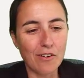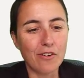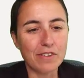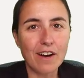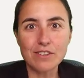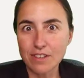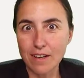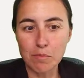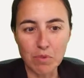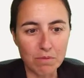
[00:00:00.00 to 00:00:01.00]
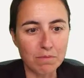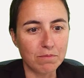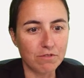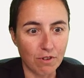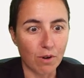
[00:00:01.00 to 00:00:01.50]
on how to get above
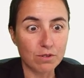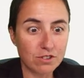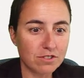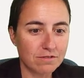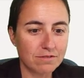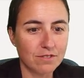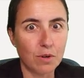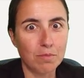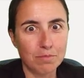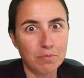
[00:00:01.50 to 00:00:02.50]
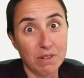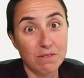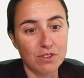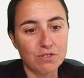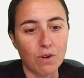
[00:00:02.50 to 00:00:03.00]
rows or
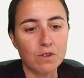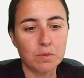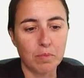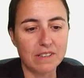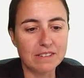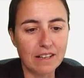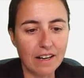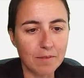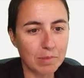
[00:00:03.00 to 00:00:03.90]
previous rows basically,